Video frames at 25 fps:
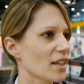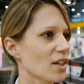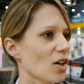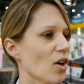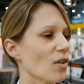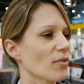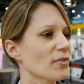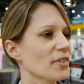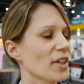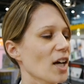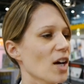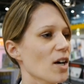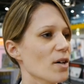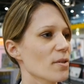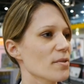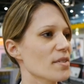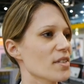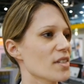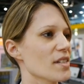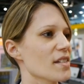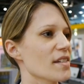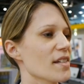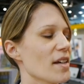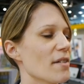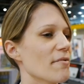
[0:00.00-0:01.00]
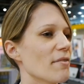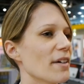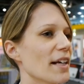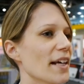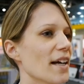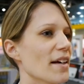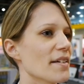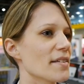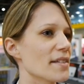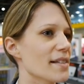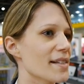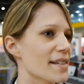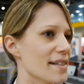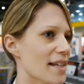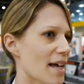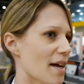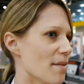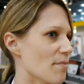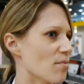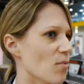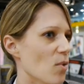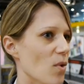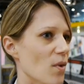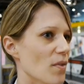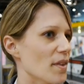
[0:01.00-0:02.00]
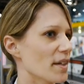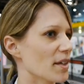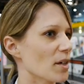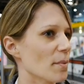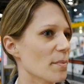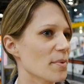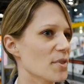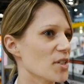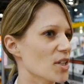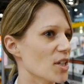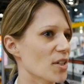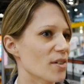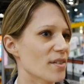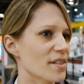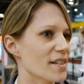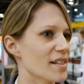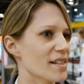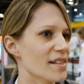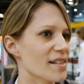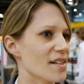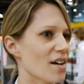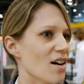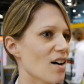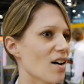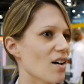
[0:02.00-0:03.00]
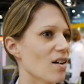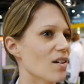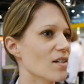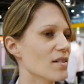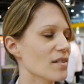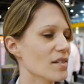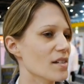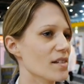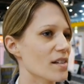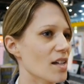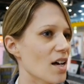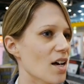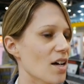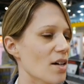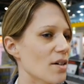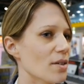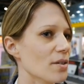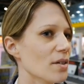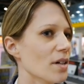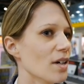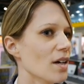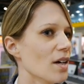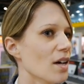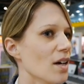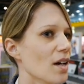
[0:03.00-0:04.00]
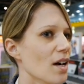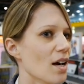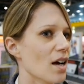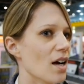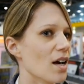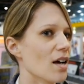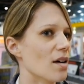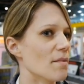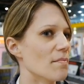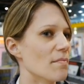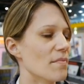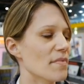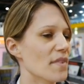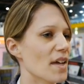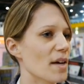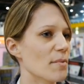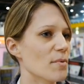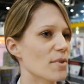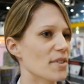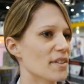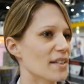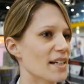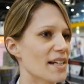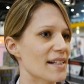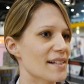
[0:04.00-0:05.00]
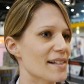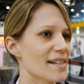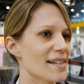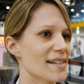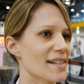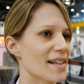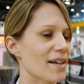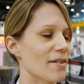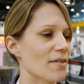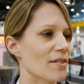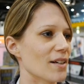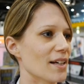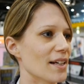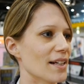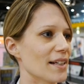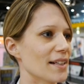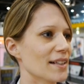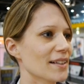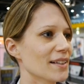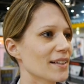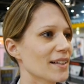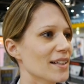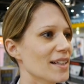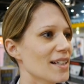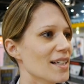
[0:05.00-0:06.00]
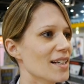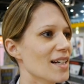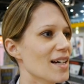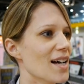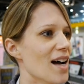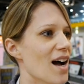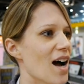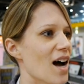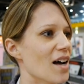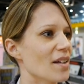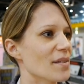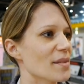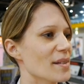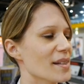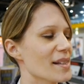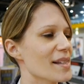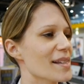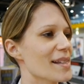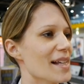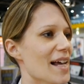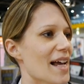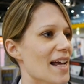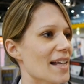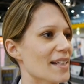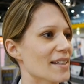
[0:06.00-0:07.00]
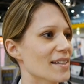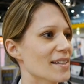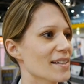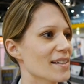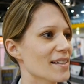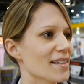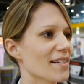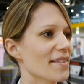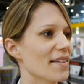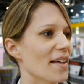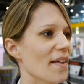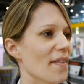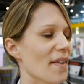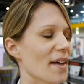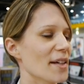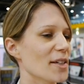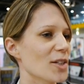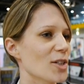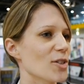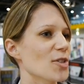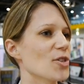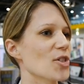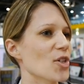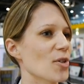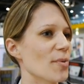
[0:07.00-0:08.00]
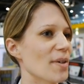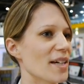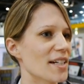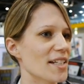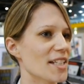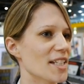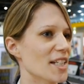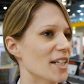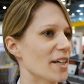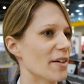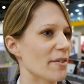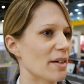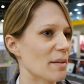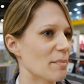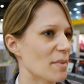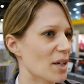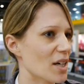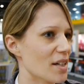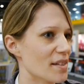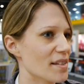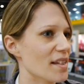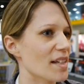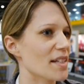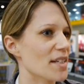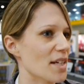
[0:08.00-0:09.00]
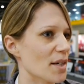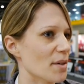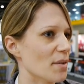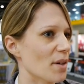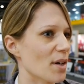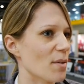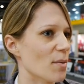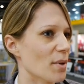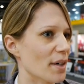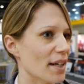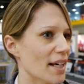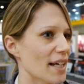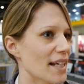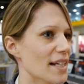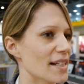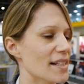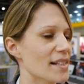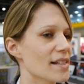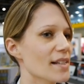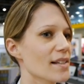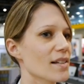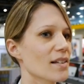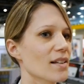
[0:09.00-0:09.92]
a lot of girls just don't really understand what the opportunities are, so they wouldn't necessarily understand that they could do engineering because they don't know what it is.